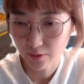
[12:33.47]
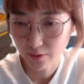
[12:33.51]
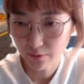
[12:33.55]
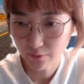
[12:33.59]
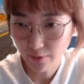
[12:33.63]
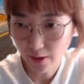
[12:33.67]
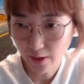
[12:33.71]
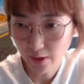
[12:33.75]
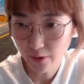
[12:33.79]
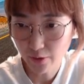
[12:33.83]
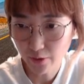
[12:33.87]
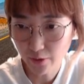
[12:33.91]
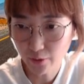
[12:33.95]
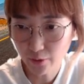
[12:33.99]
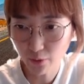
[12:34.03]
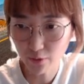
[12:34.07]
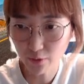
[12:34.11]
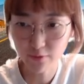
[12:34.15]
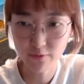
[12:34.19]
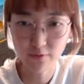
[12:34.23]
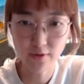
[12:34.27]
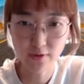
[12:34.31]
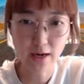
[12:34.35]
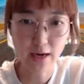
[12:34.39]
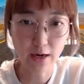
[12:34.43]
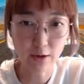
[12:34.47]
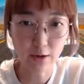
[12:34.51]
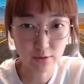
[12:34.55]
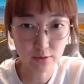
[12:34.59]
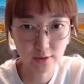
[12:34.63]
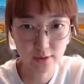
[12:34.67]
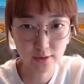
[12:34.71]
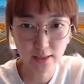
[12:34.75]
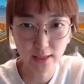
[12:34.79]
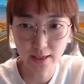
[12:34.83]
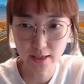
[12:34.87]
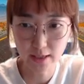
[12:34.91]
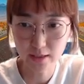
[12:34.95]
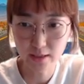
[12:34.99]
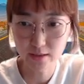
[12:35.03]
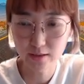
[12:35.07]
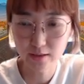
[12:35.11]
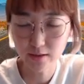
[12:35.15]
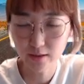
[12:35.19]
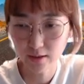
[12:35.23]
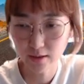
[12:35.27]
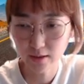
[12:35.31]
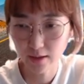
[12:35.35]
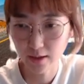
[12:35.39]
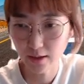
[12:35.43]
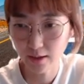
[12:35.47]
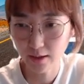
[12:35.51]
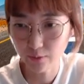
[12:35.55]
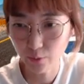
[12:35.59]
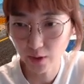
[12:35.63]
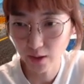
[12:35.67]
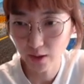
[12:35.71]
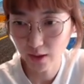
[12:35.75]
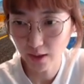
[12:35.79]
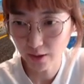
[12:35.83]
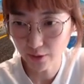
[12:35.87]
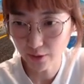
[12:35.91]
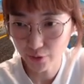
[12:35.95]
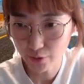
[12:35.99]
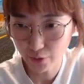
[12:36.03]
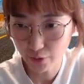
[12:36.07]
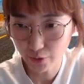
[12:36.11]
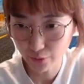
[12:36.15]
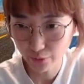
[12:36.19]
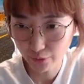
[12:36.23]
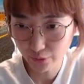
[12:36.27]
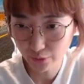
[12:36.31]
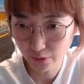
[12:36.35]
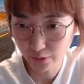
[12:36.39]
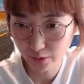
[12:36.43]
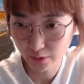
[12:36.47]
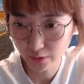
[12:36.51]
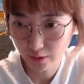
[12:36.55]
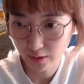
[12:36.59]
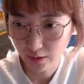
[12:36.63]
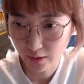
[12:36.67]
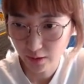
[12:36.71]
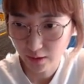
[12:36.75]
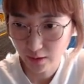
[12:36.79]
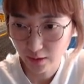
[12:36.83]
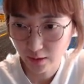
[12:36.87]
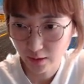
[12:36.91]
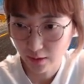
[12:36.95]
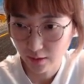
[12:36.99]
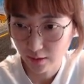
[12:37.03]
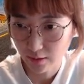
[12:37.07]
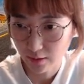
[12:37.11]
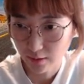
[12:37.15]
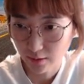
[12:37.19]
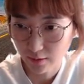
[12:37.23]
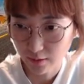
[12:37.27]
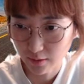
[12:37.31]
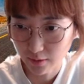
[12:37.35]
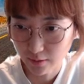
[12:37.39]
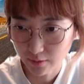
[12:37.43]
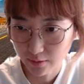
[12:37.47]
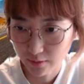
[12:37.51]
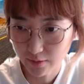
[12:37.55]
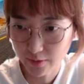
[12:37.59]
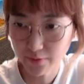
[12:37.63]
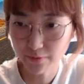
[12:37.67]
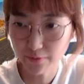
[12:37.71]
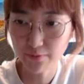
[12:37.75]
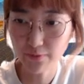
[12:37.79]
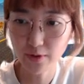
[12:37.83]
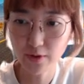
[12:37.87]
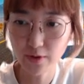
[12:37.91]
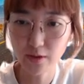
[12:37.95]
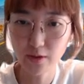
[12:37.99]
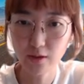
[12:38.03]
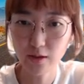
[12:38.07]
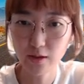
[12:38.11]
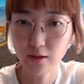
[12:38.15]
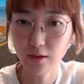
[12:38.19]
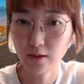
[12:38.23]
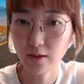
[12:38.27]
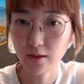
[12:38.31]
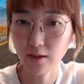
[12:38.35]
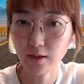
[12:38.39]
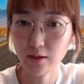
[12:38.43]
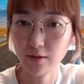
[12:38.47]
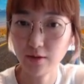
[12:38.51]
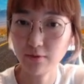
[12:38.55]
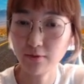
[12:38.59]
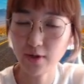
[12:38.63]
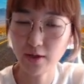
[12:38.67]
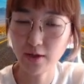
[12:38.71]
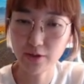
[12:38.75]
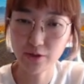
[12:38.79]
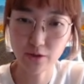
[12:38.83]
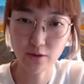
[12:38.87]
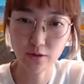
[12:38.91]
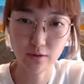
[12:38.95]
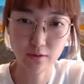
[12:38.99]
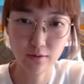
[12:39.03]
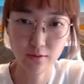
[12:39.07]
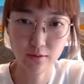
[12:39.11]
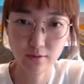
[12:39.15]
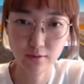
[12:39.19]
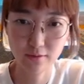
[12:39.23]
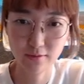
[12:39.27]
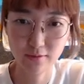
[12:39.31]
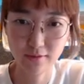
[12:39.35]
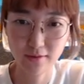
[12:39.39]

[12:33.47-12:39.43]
the value of outside and we can choose different invasion.